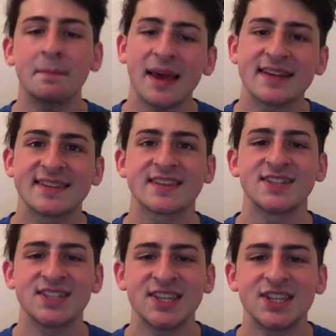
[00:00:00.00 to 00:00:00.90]
Basics
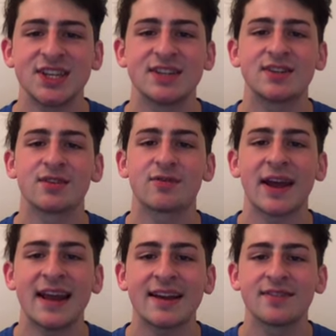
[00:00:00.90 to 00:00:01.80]
cheat sheet to the
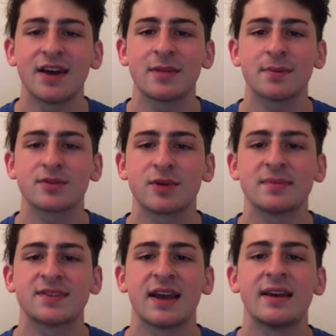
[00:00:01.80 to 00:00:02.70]
Red Hat developers
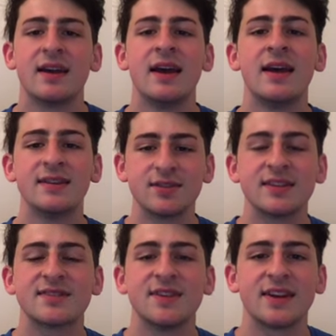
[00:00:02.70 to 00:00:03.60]
website to
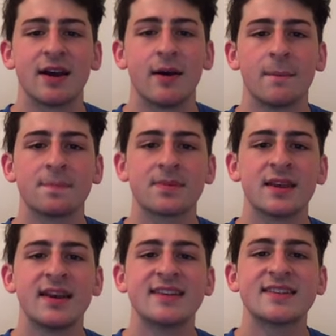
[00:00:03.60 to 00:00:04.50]
this video.
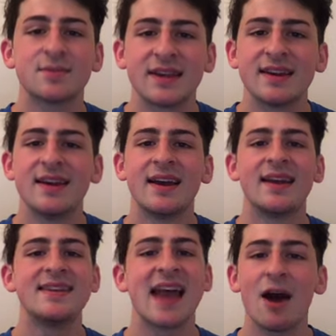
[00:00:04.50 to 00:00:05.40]
Sweet.
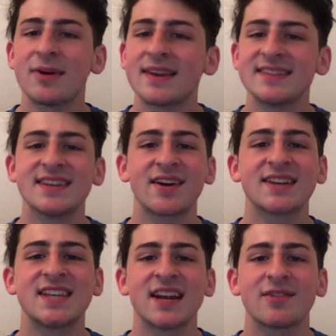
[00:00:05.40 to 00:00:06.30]
Now we can see our
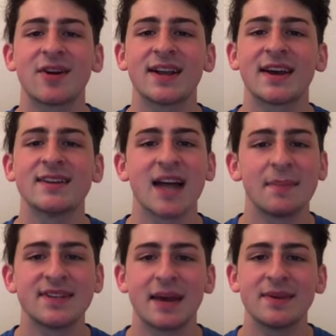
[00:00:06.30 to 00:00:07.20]
container running on
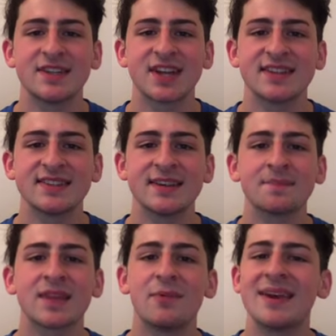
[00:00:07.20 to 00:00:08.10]
top of Debian Jessie,
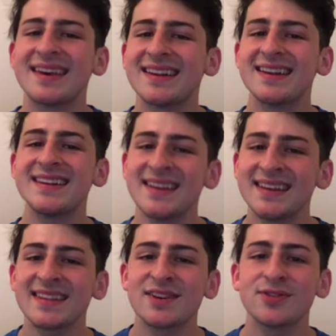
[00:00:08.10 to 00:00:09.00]
and we get a
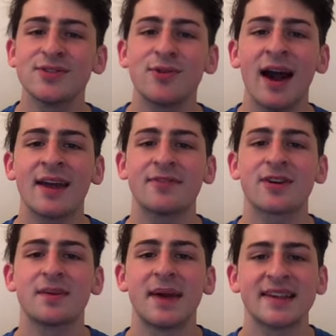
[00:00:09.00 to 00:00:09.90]
neat little UI for
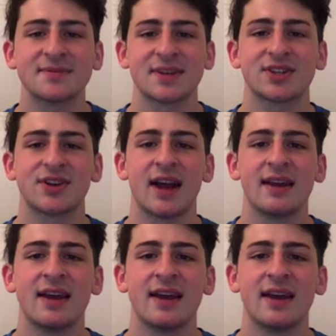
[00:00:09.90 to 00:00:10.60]
commands we can try.